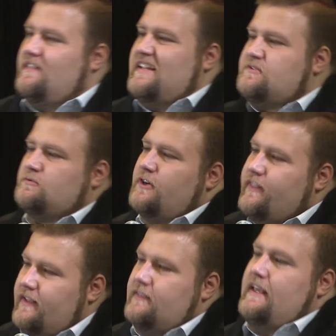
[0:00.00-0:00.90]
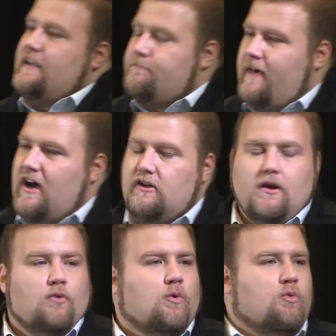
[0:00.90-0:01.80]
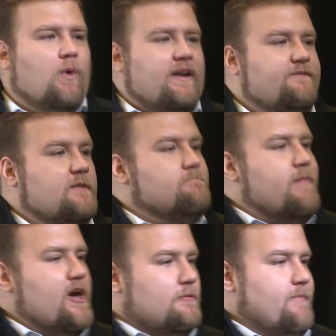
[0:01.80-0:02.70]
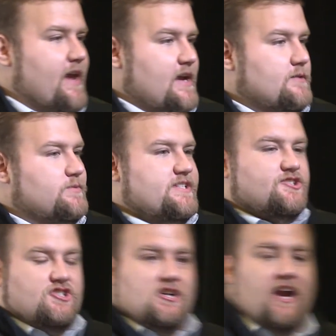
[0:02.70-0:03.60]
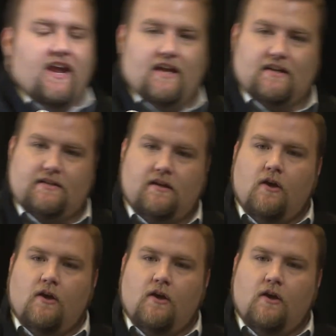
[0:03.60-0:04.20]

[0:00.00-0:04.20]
Let's really think about, well, what if the mailman was trained?